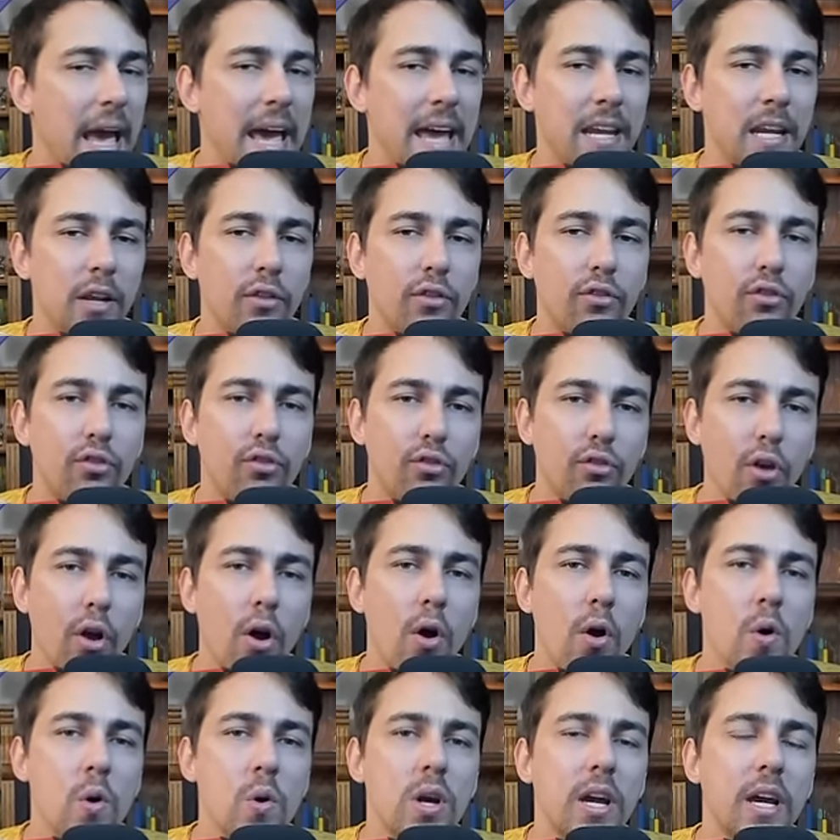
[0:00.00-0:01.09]
And it's
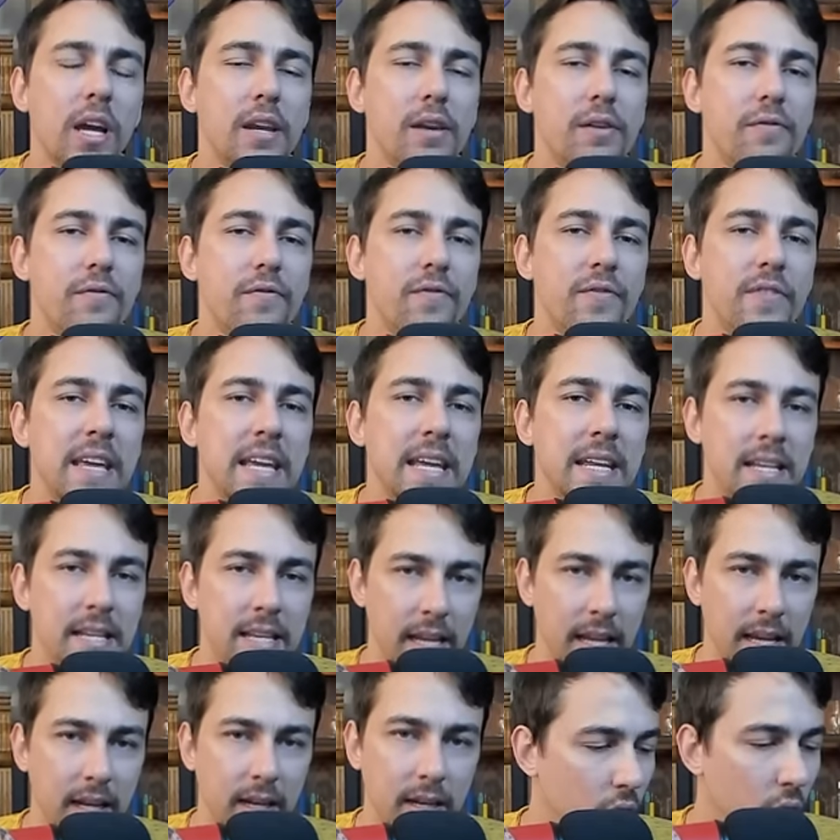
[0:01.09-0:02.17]
so convenient.